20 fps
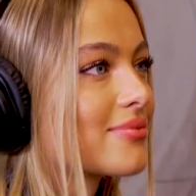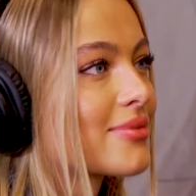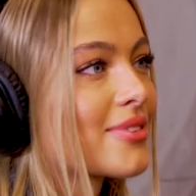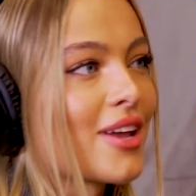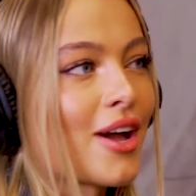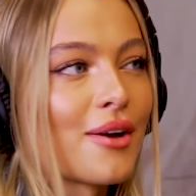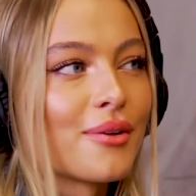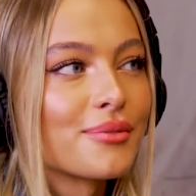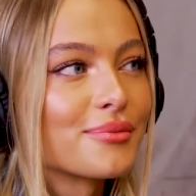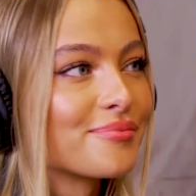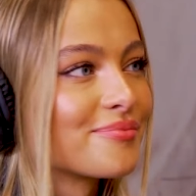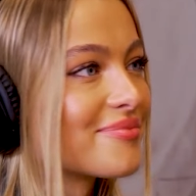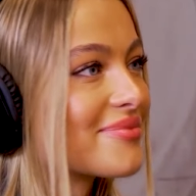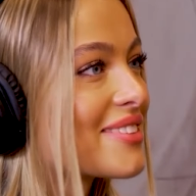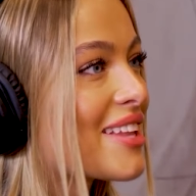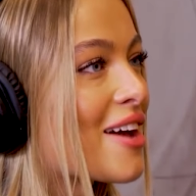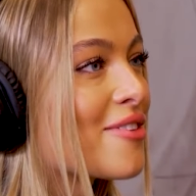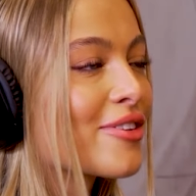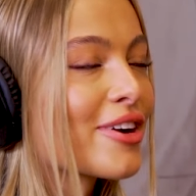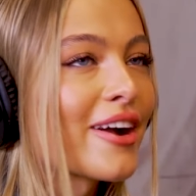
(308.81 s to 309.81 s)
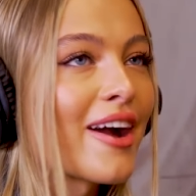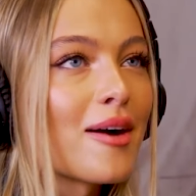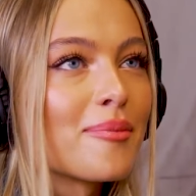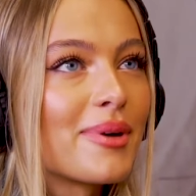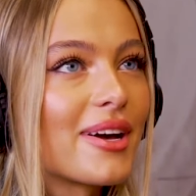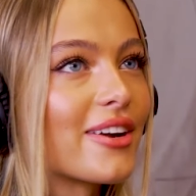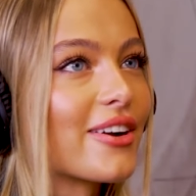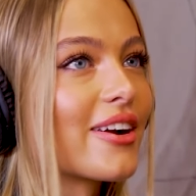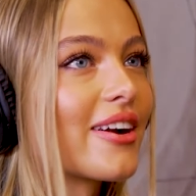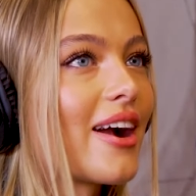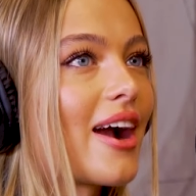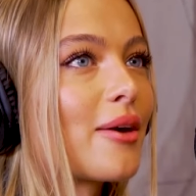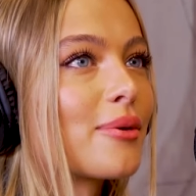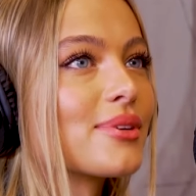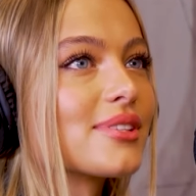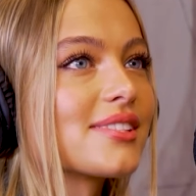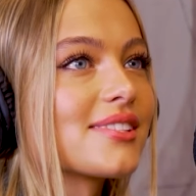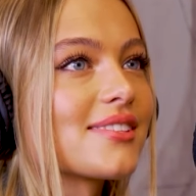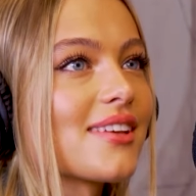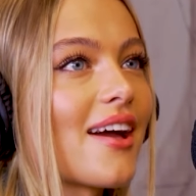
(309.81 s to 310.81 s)
No, never got better. I
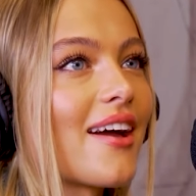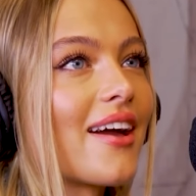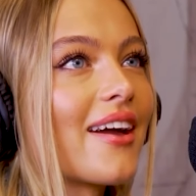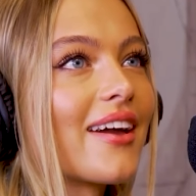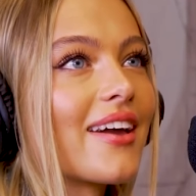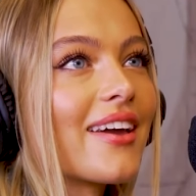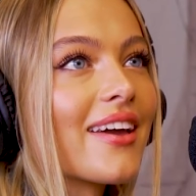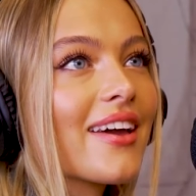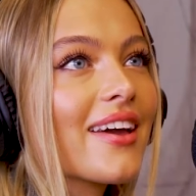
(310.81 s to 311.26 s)
would say